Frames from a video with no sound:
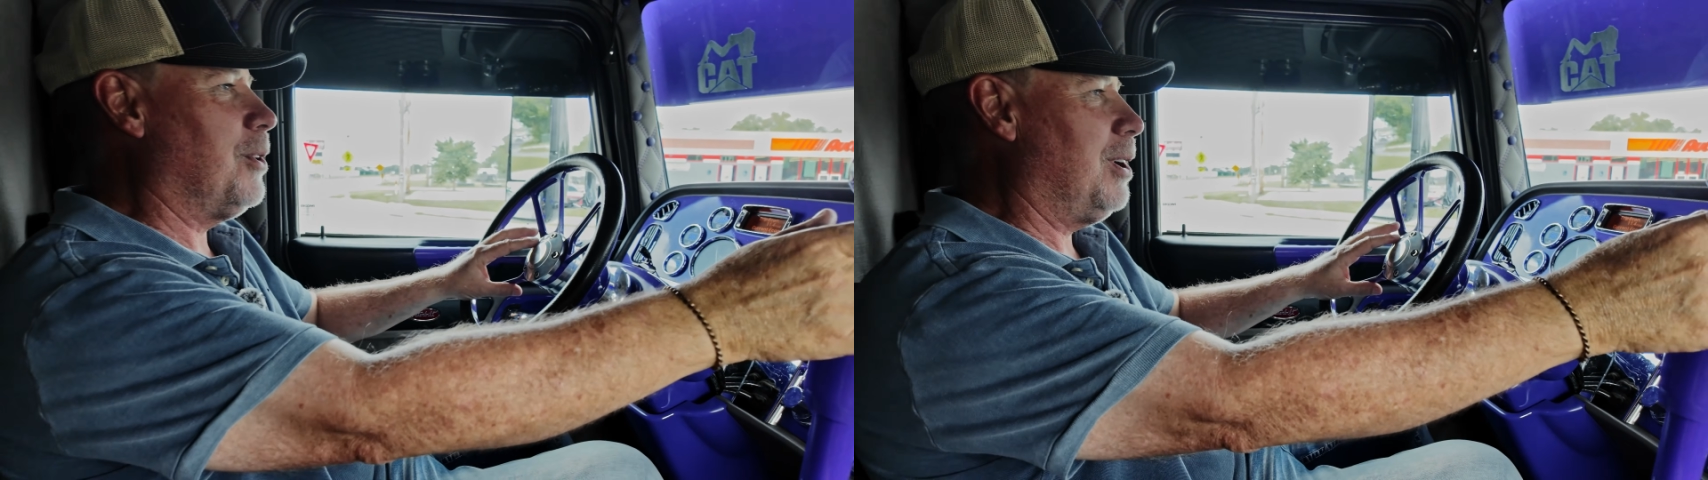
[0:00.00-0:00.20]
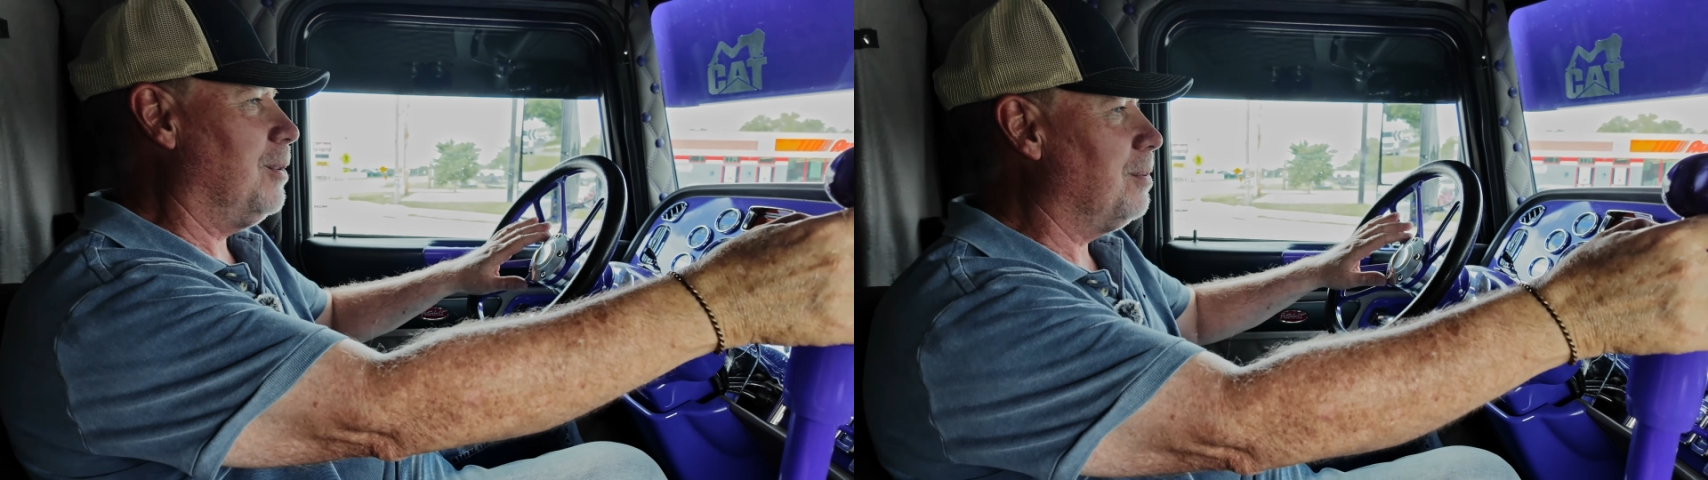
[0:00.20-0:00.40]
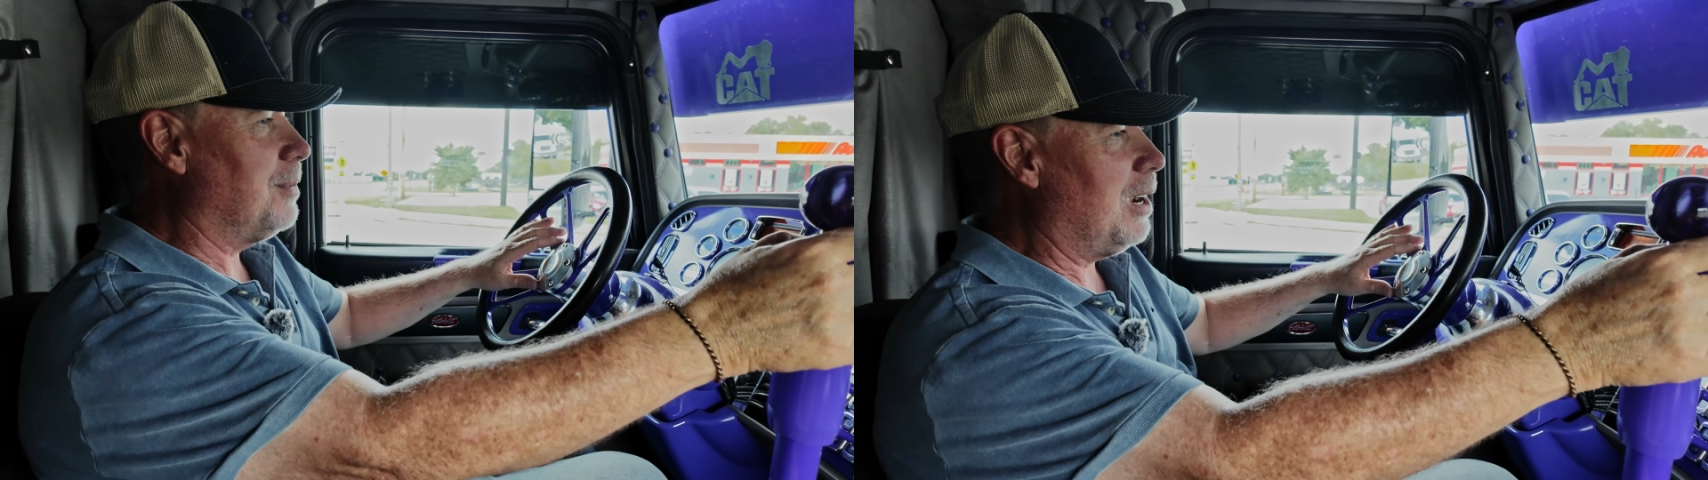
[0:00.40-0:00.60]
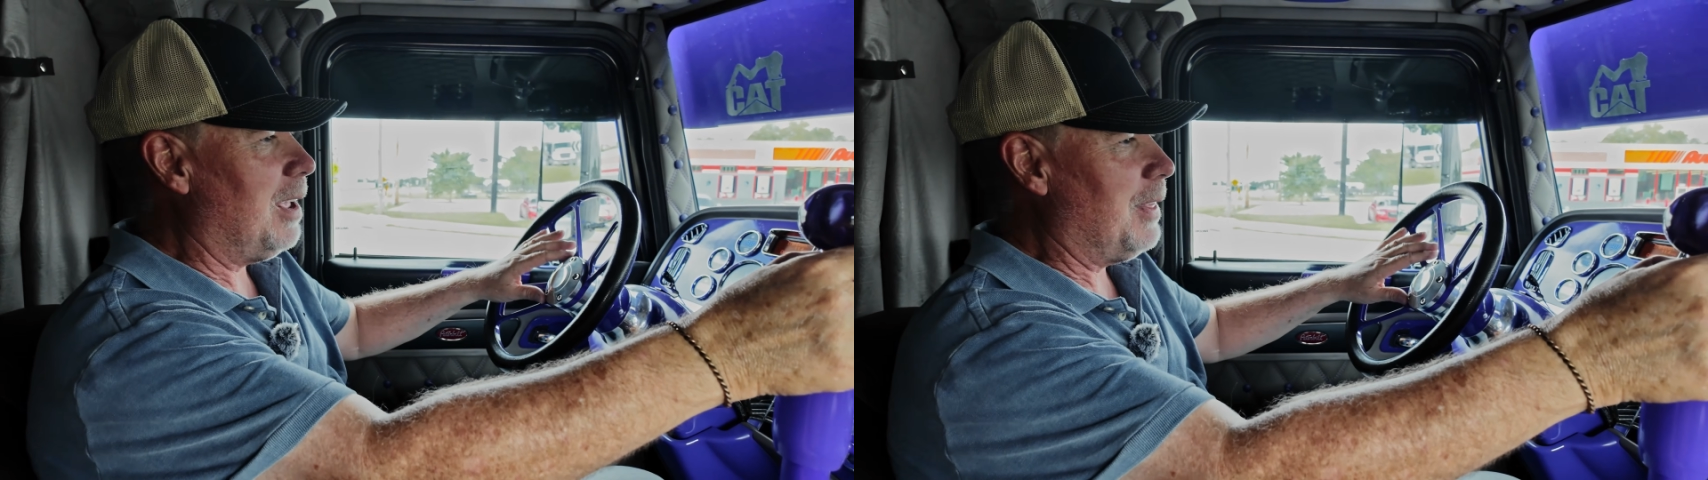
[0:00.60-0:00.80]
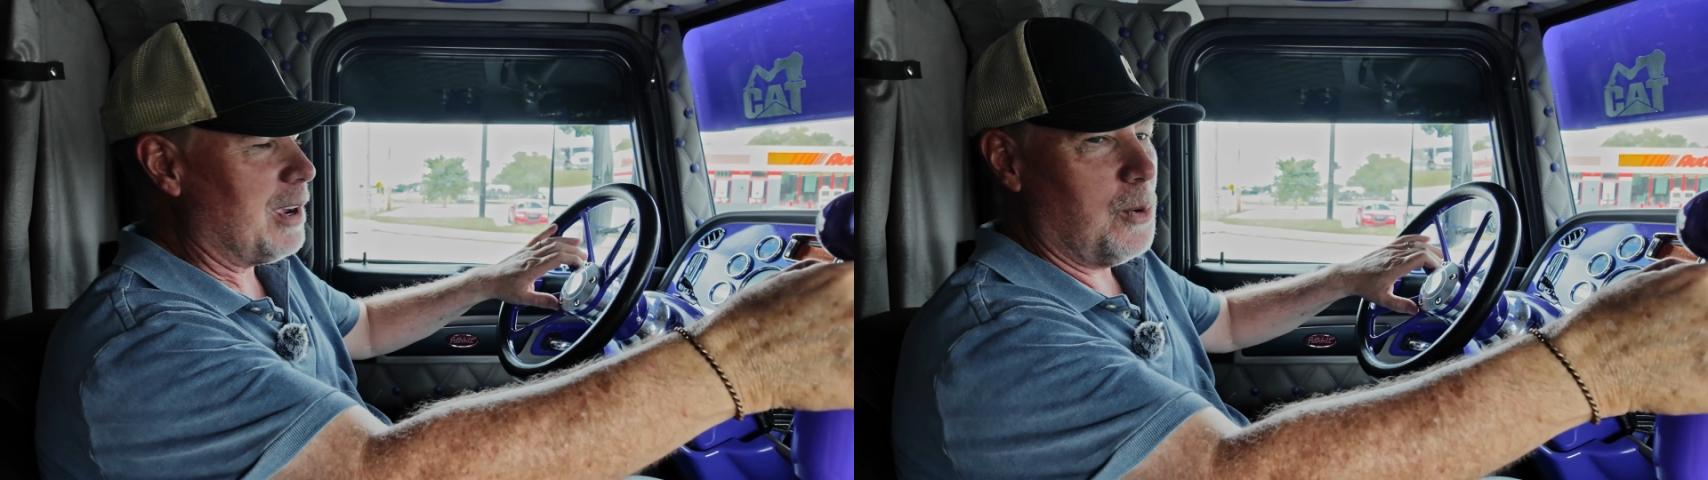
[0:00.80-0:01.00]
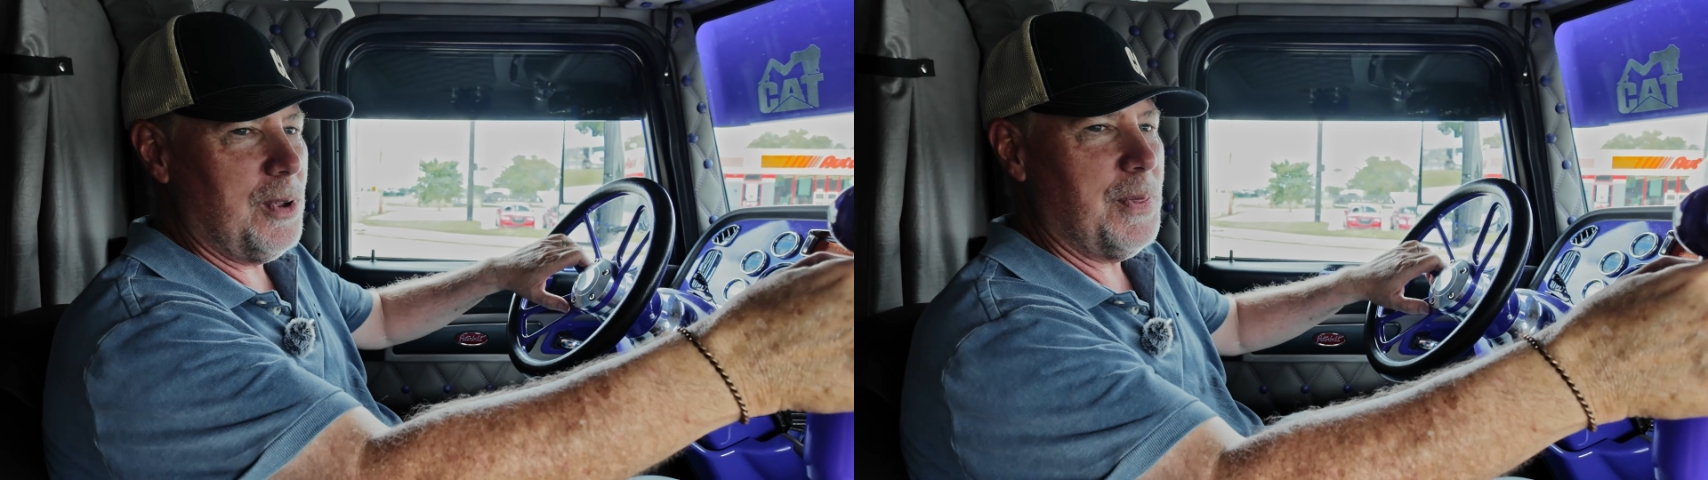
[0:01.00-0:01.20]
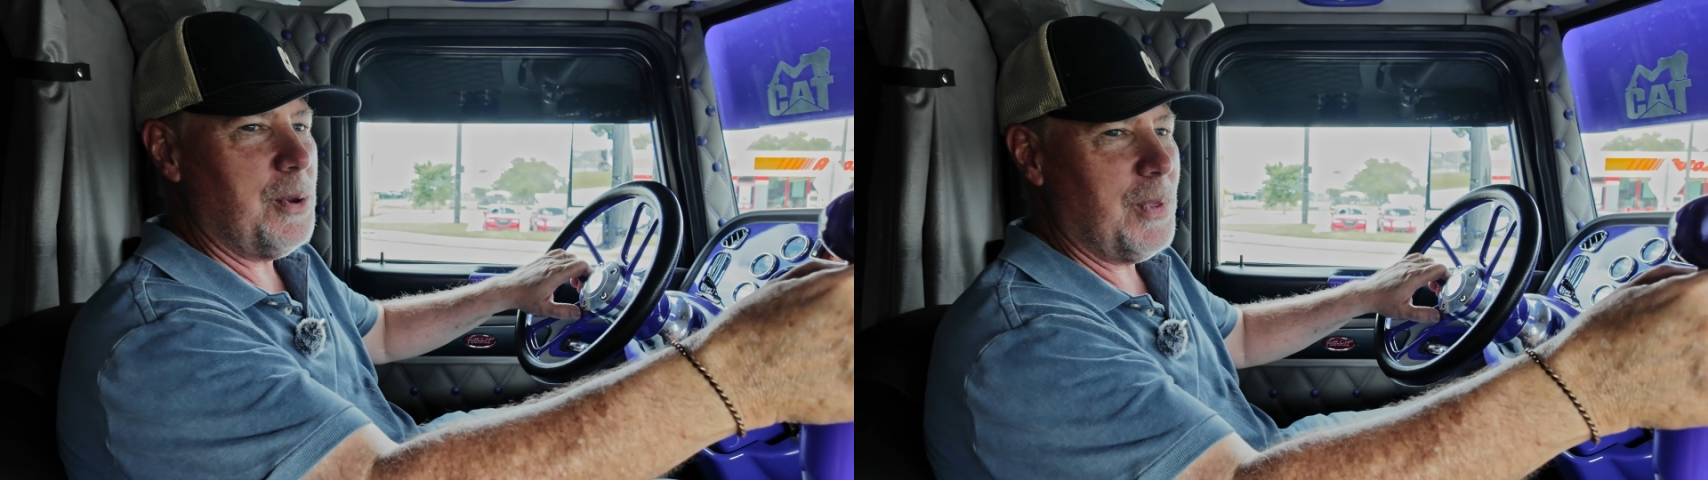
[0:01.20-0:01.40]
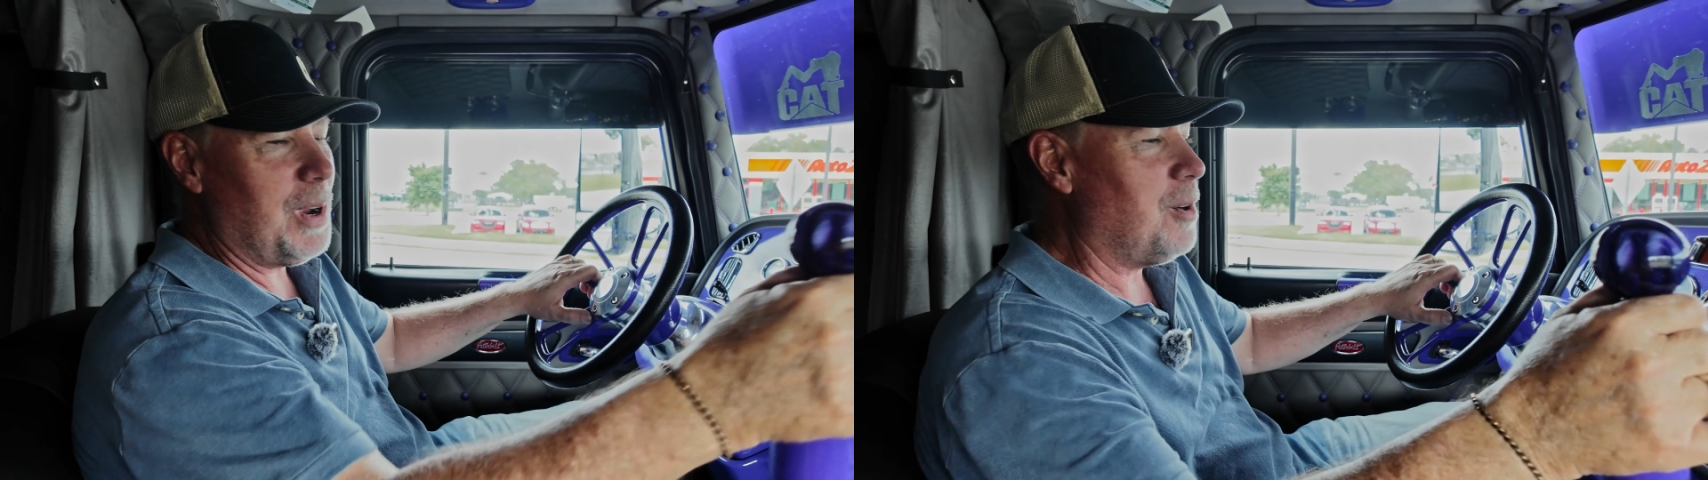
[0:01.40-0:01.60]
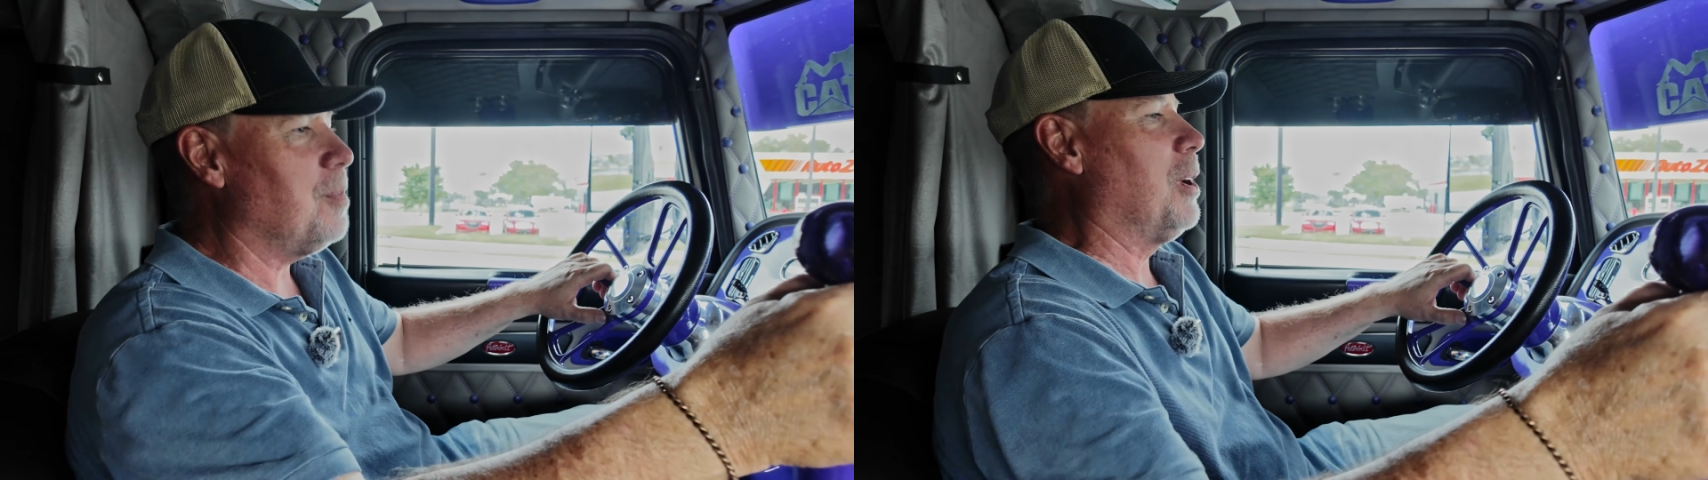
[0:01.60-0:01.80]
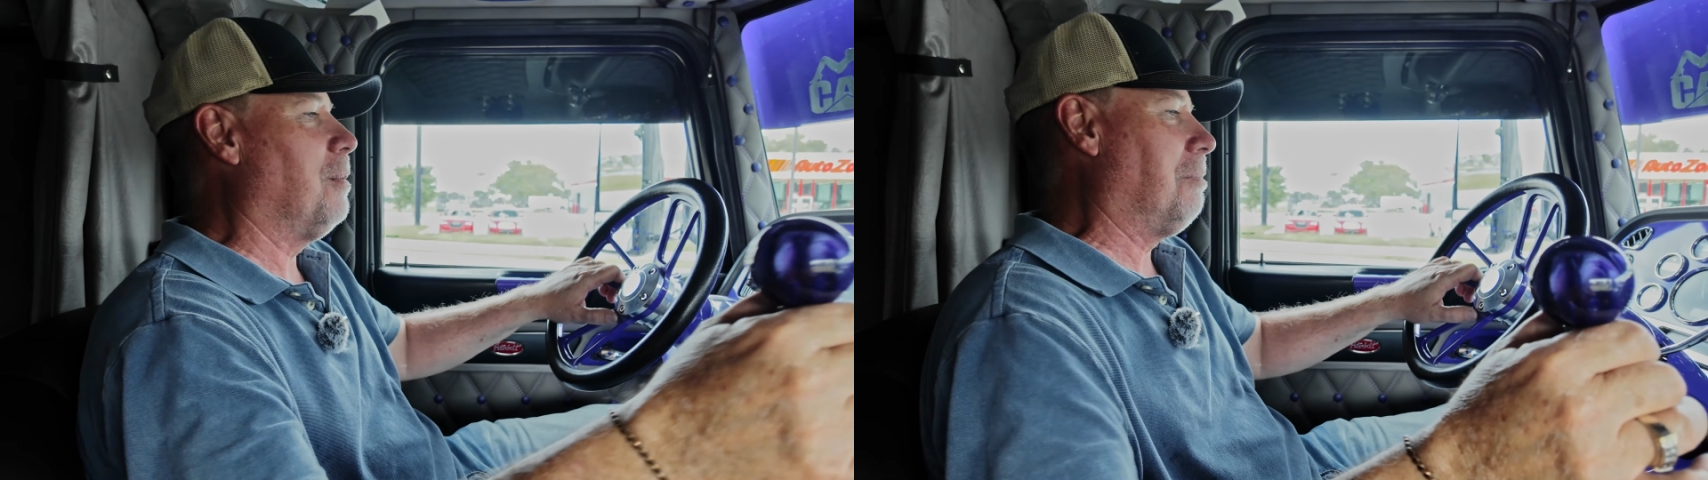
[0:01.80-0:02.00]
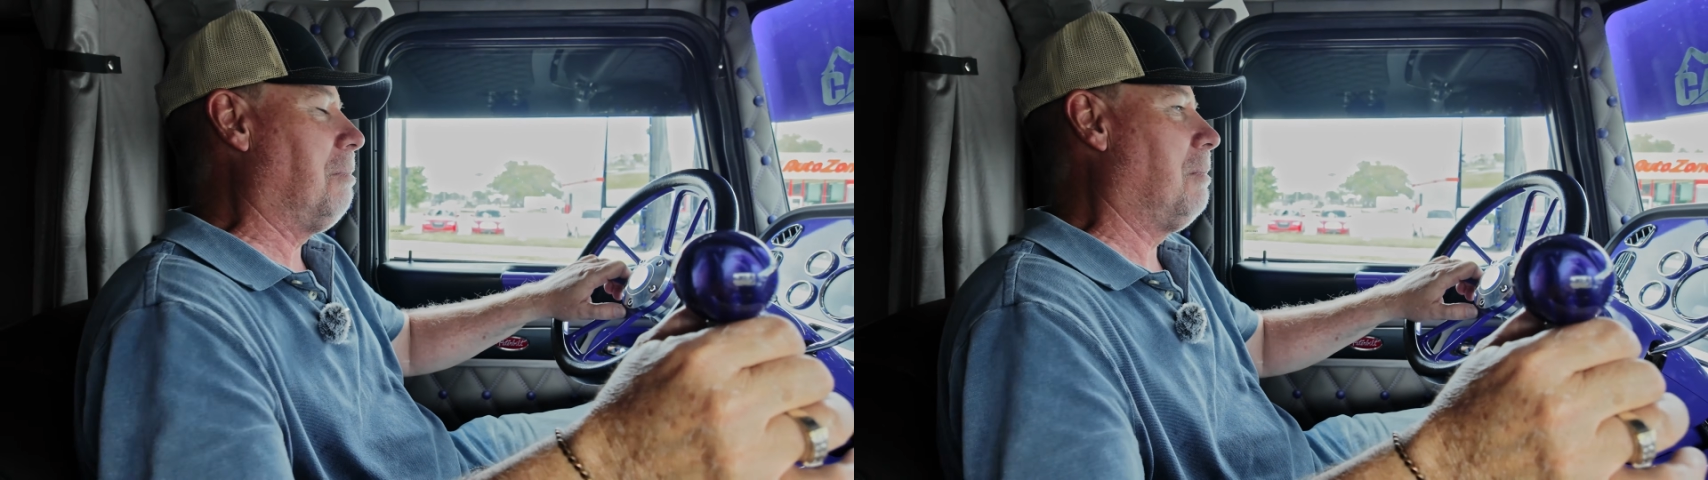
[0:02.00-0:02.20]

Well, yeah, I think I went through there, but